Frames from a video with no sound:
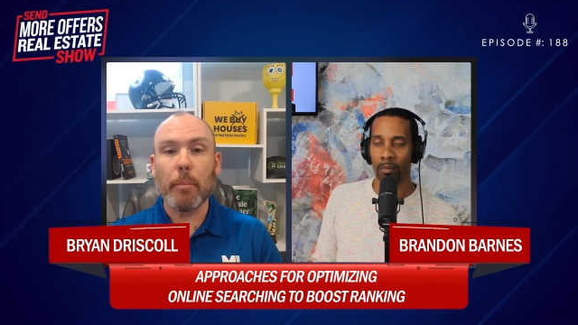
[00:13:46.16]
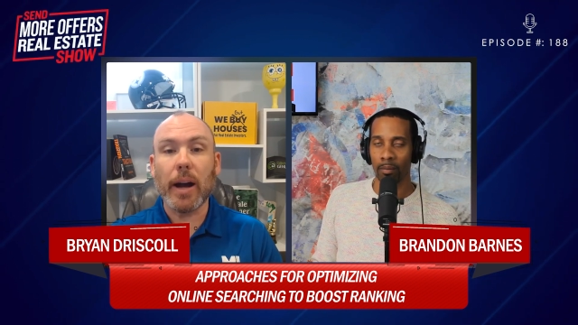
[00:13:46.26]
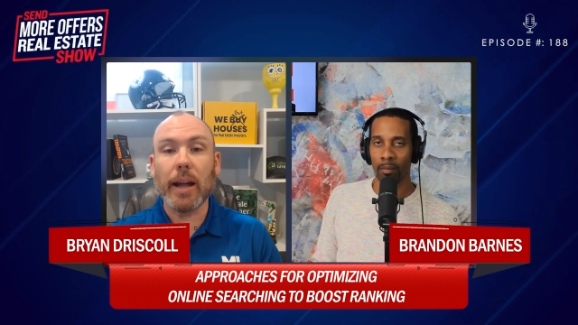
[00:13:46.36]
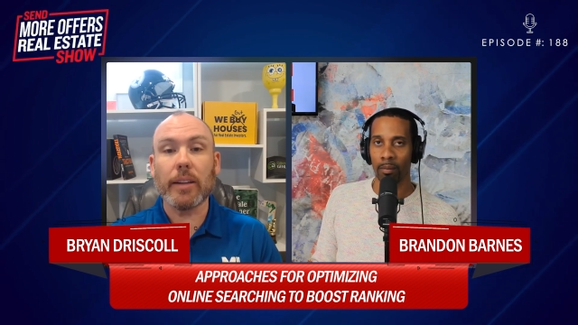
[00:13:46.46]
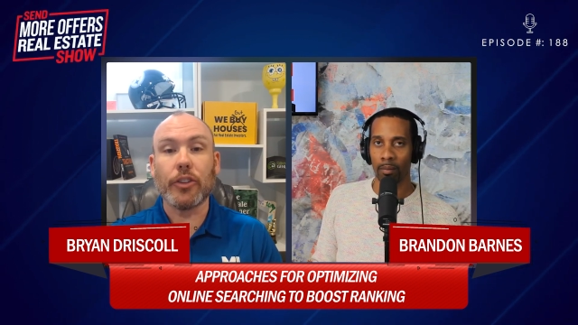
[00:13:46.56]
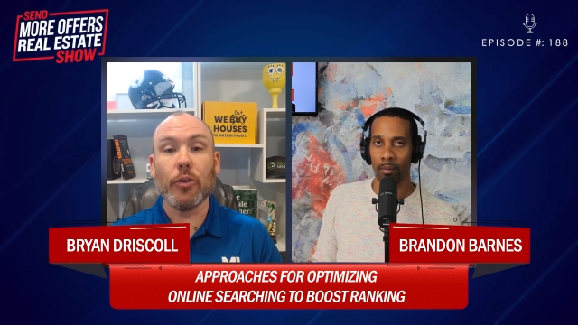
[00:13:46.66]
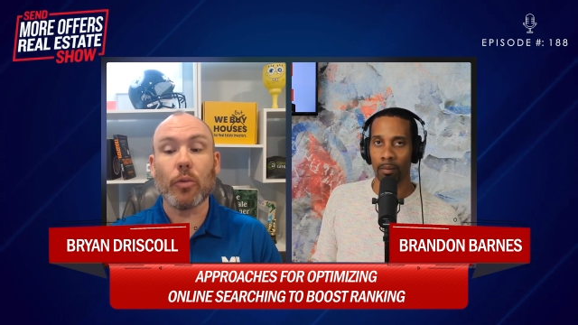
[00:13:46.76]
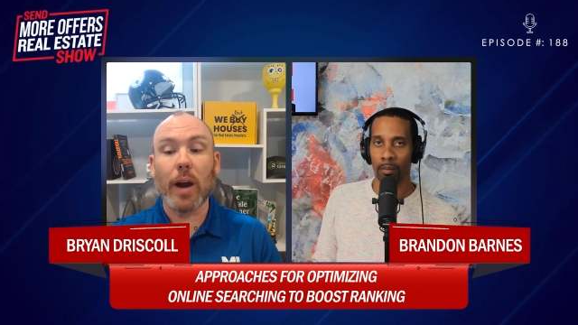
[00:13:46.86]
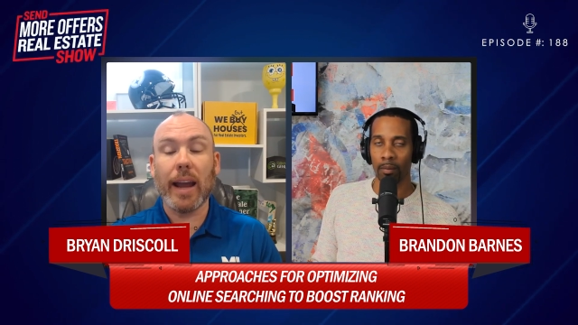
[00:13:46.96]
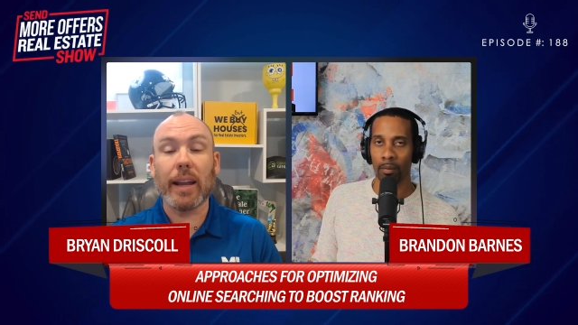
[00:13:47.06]
Speaker 1: But to
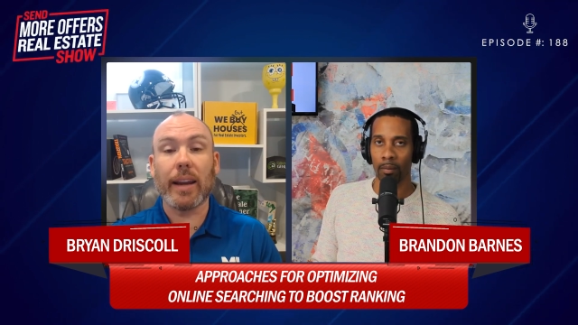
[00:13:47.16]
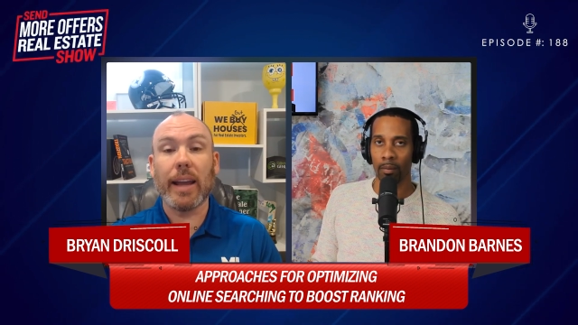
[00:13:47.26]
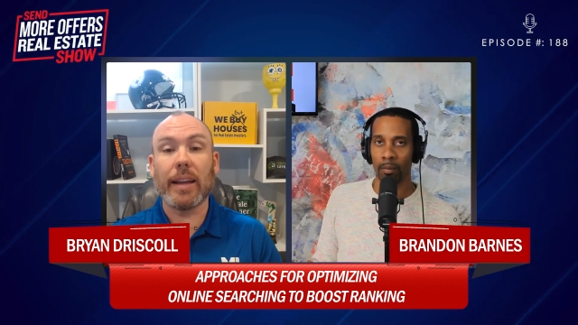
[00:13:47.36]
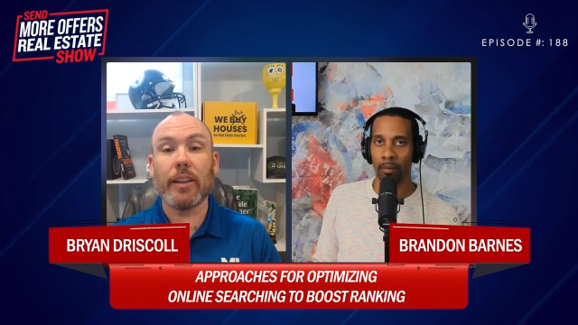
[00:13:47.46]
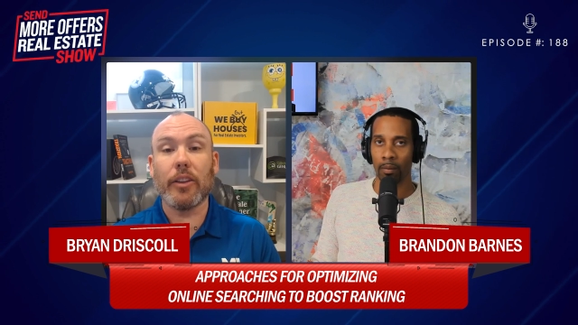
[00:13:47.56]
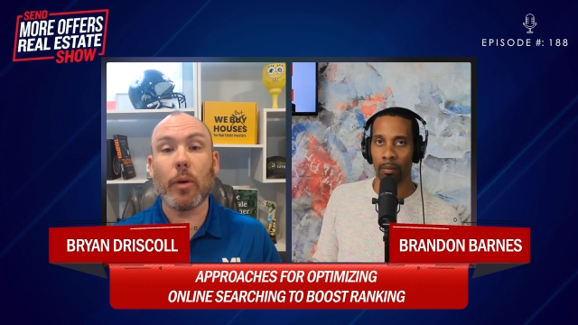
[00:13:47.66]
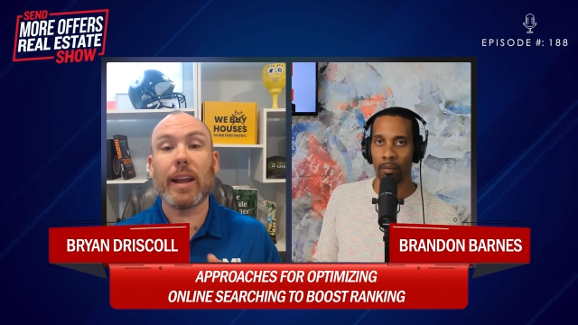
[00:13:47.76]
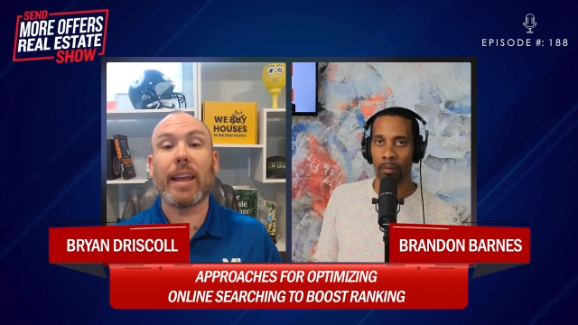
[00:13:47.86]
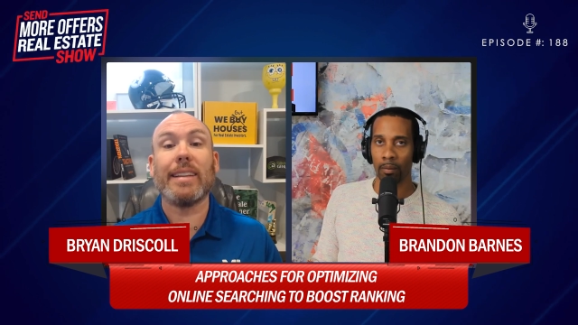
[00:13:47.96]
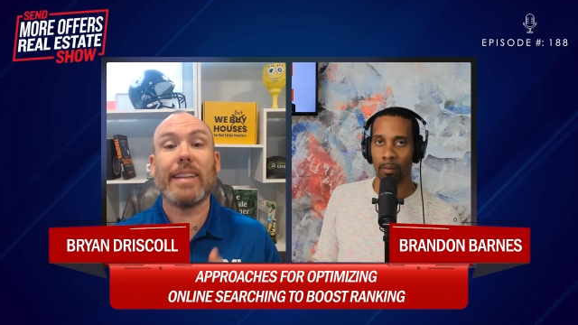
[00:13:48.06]
rank and like you want
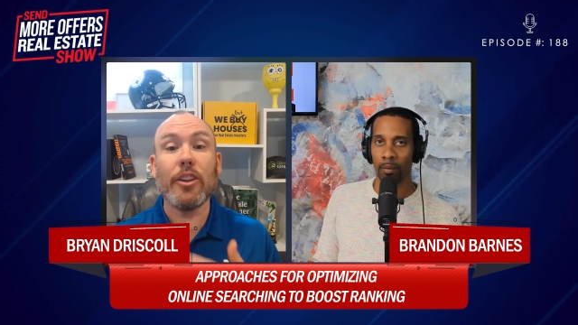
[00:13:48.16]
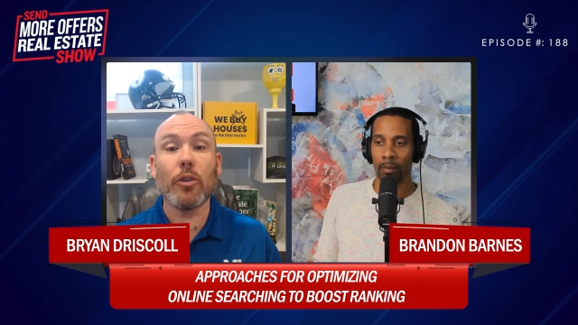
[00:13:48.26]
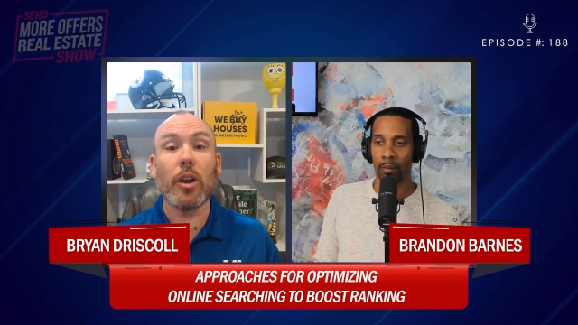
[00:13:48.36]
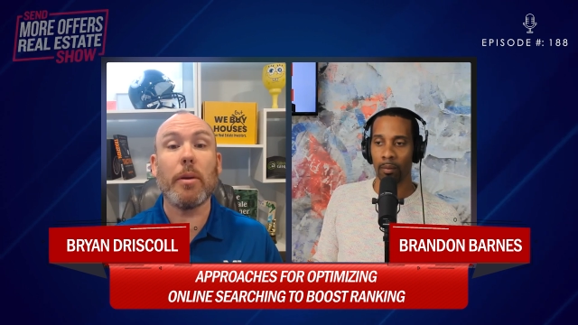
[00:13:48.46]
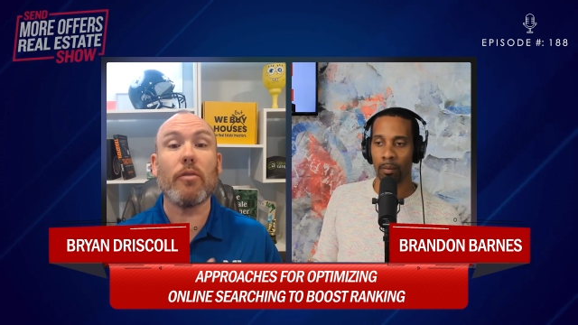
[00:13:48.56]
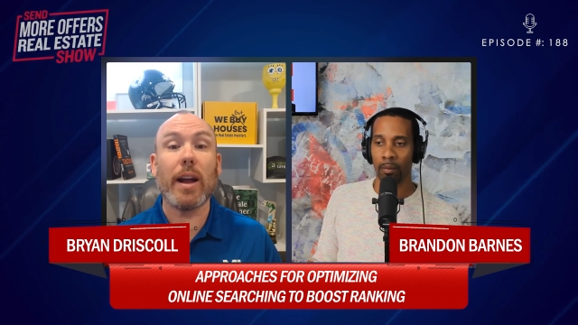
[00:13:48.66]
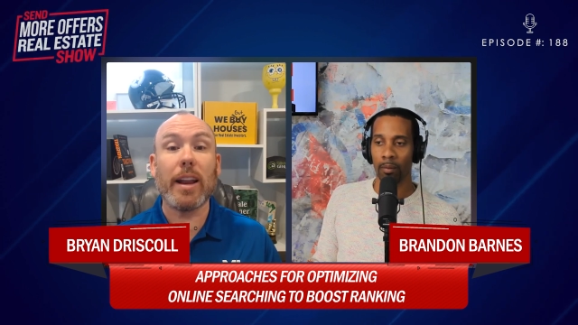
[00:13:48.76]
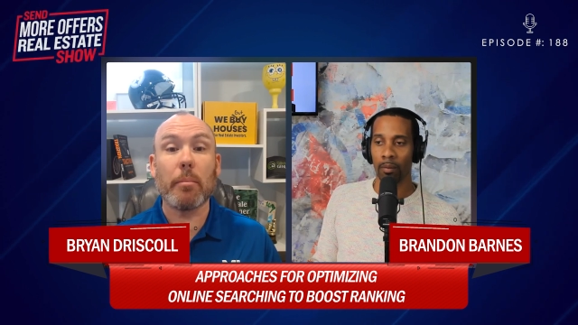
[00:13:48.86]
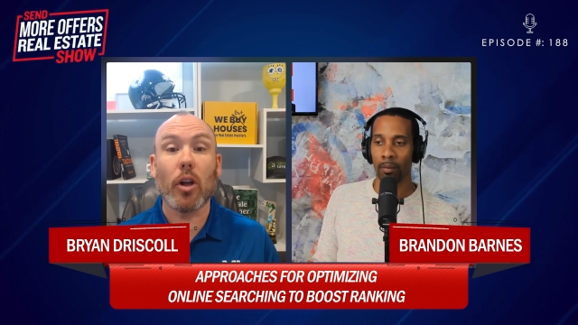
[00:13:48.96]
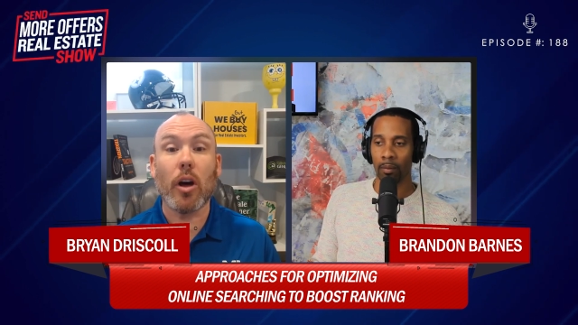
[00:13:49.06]
to continually be
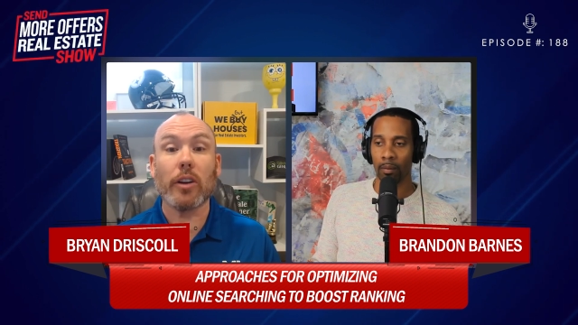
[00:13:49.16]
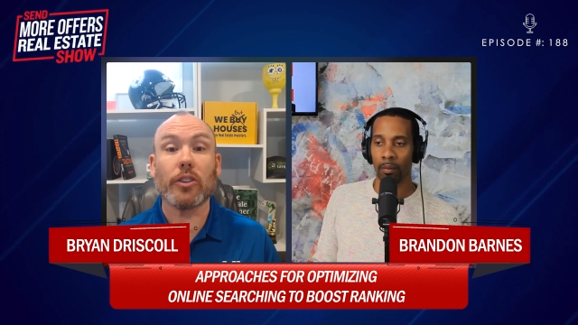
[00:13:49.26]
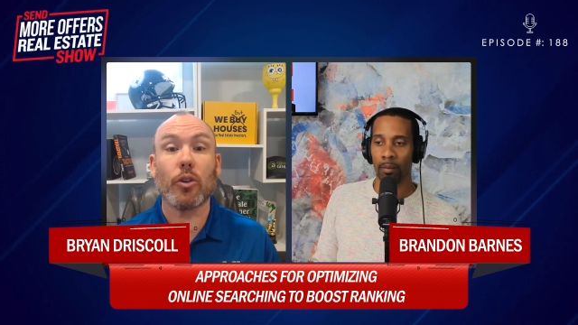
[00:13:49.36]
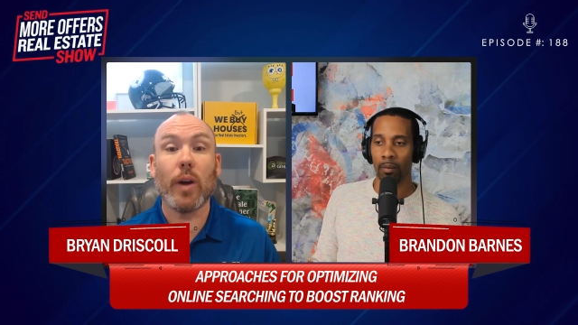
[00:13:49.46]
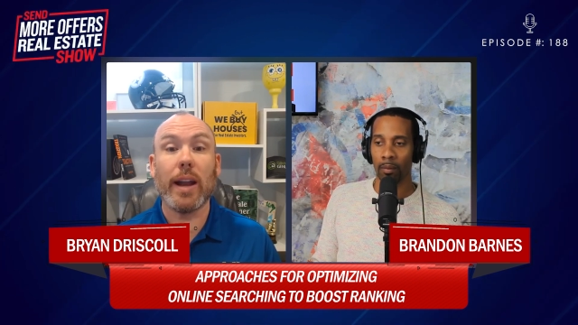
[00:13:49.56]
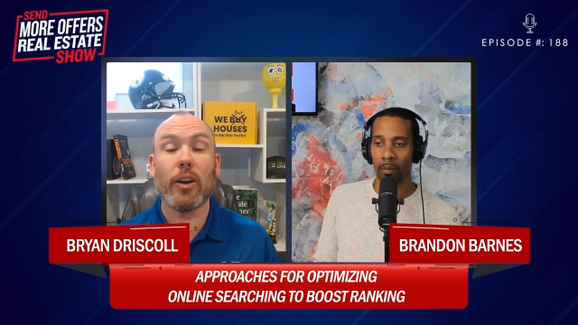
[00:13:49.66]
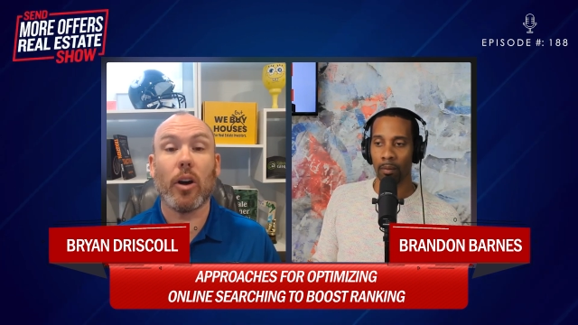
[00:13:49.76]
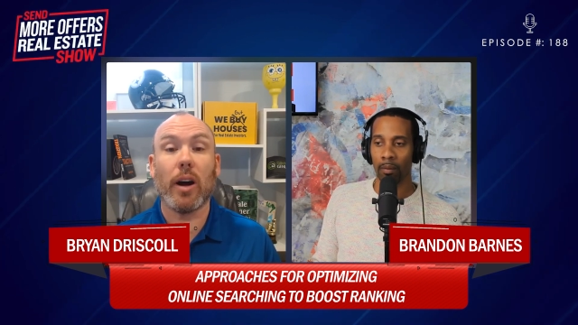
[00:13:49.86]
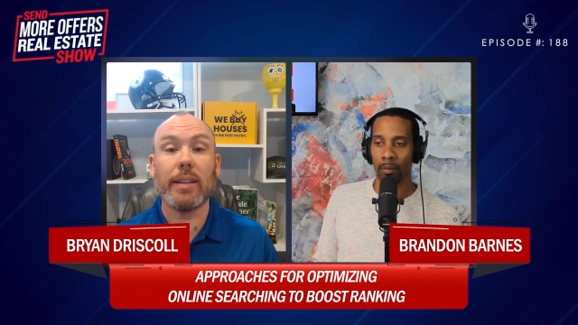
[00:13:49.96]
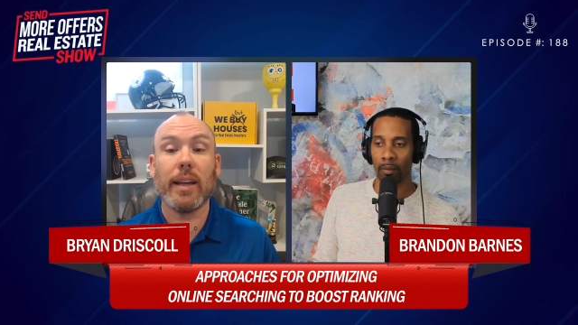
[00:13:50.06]
writing blogs or creating
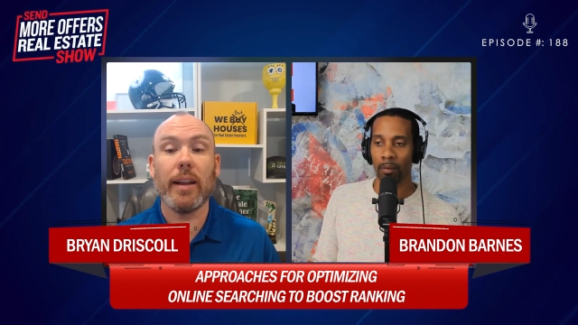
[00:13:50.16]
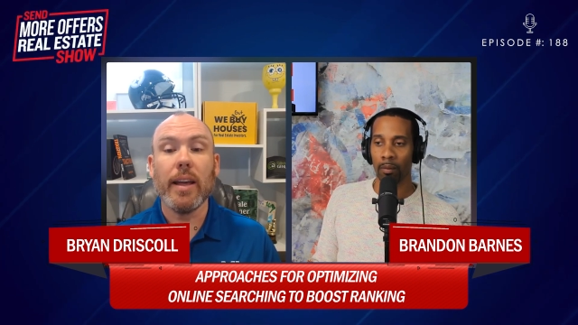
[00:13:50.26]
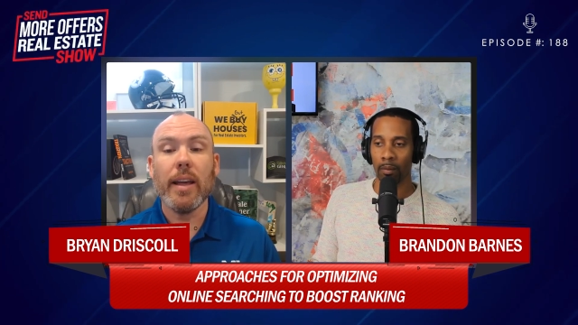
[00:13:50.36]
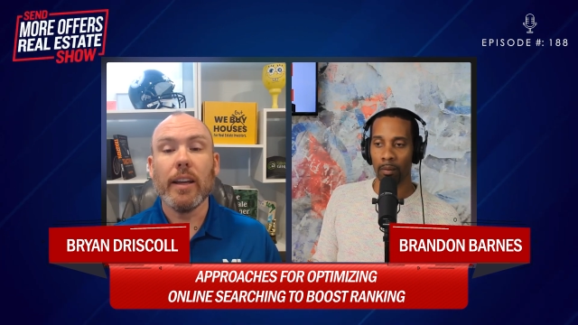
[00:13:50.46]
content.